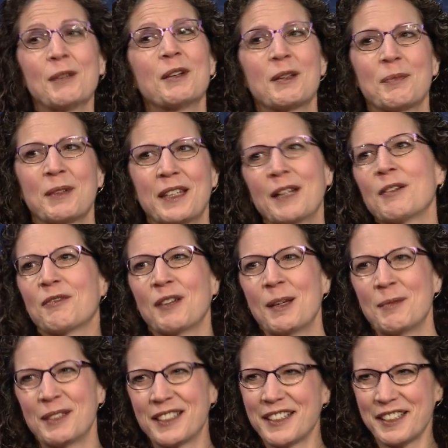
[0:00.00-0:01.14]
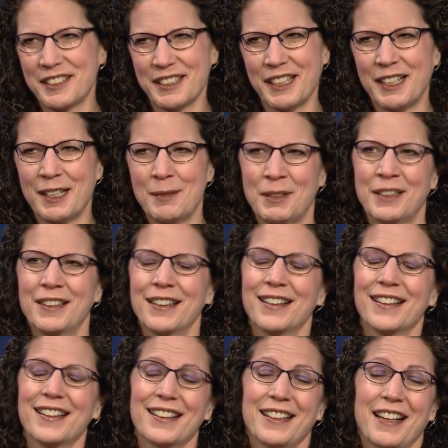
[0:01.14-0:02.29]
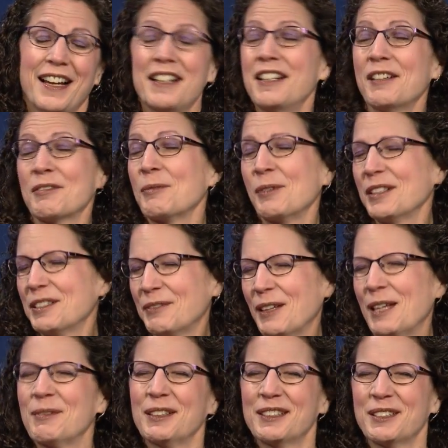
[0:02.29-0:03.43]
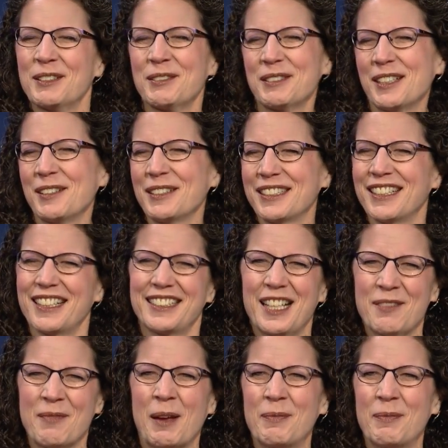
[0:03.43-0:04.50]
with, but they were famous at the time, and I never was famous, so it was always nice to have my